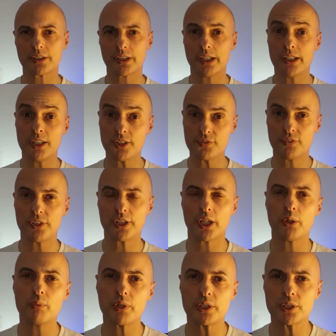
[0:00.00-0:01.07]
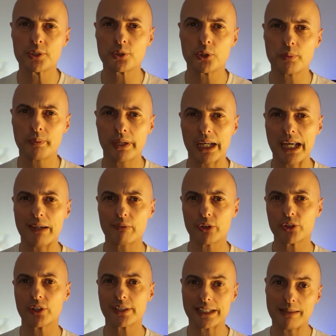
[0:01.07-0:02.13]
In this video, we're going to talk about
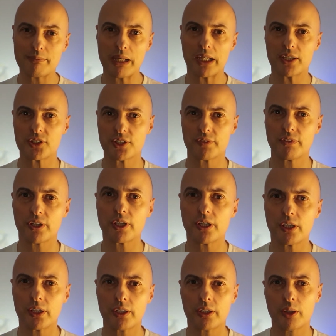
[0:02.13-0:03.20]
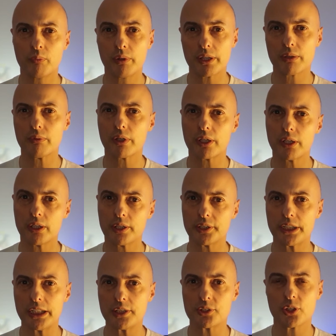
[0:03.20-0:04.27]
aerodynamics of a car and whether a car
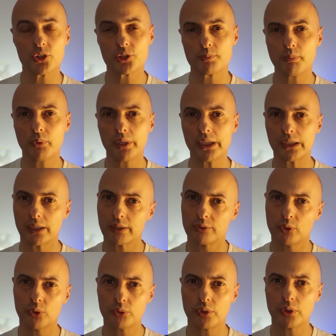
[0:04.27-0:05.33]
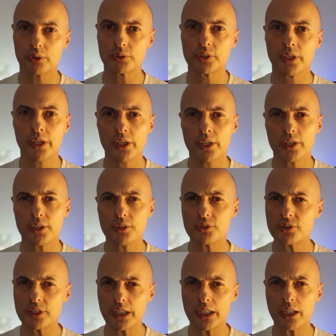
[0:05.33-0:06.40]
needs a spoiler or not. You
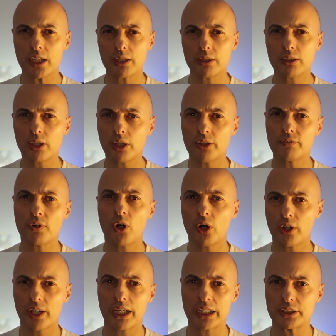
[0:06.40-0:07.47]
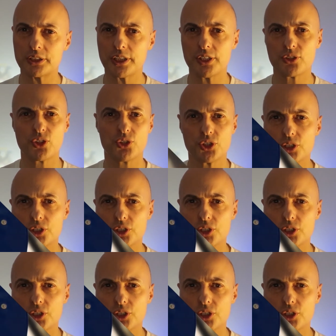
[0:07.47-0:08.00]
see a lot of hot hatches and